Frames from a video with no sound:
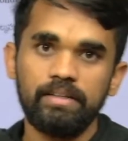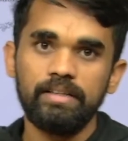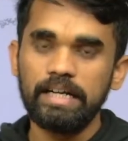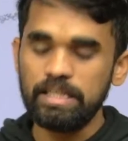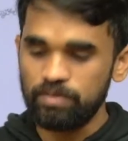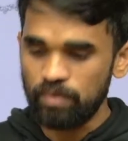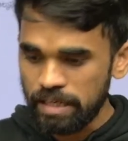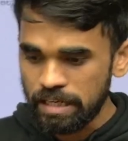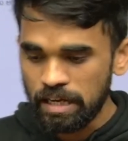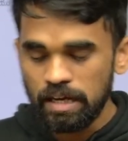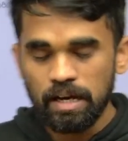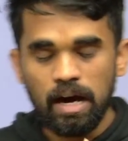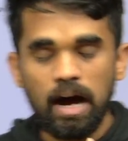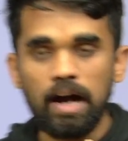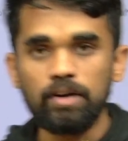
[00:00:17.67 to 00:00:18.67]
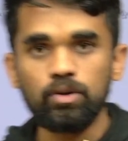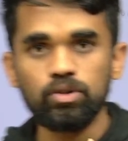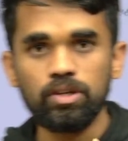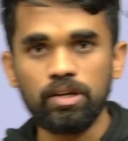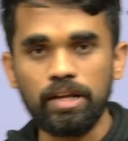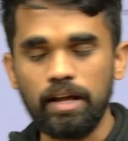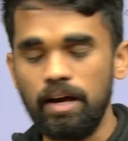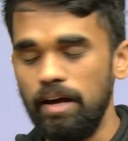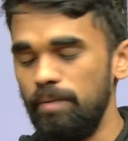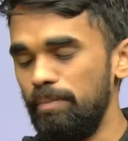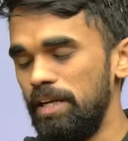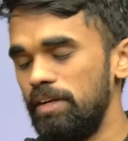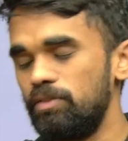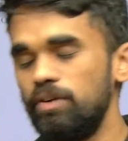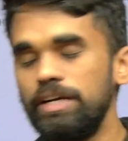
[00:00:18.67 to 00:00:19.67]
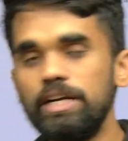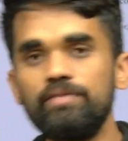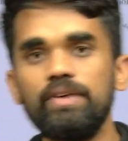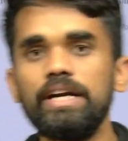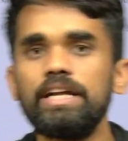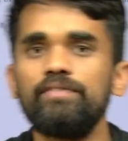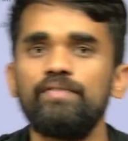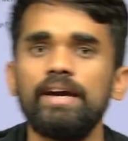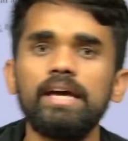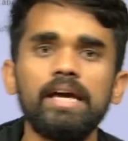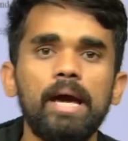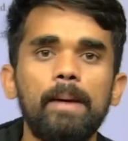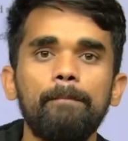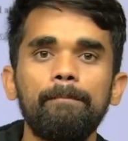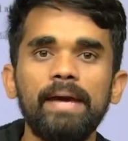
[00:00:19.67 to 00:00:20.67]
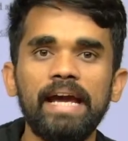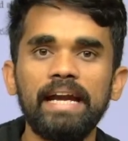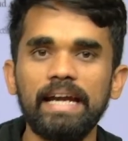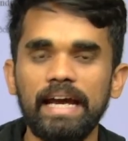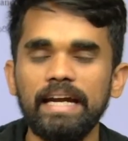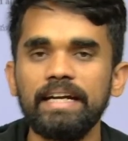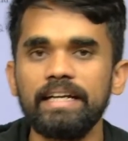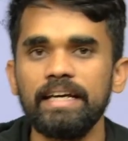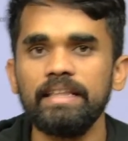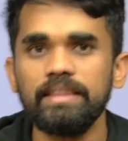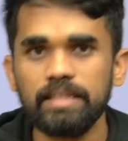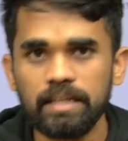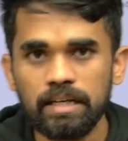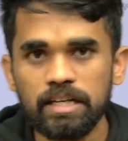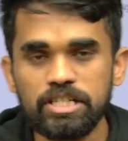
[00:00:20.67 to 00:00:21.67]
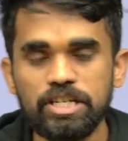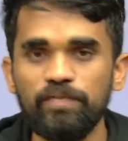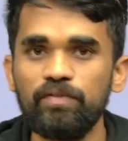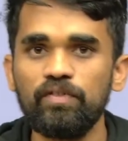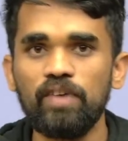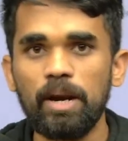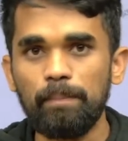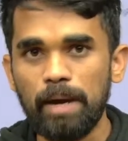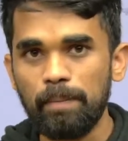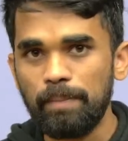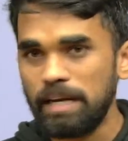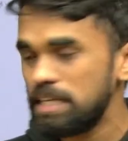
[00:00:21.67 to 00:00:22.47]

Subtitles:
that is what 2025 May 19th shift 1 paper is